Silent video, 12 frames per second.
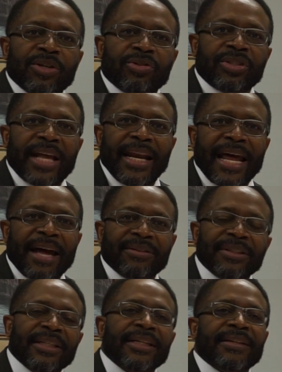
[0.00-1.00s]
you sell
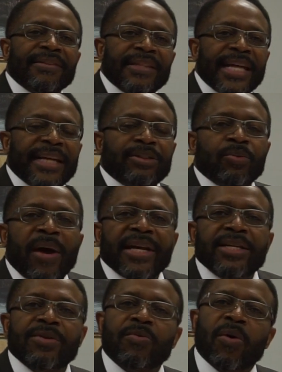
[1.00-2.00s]
out, that's why
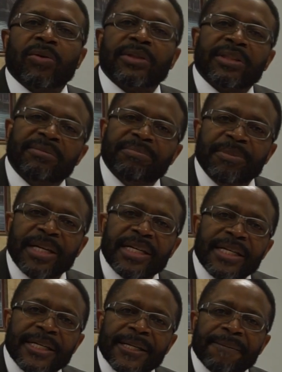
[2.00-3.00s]
you want to
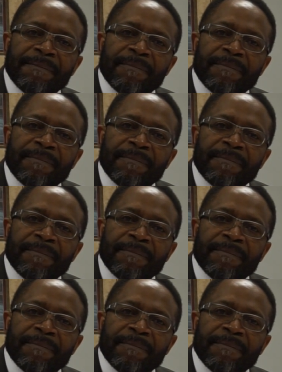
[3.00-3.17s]
be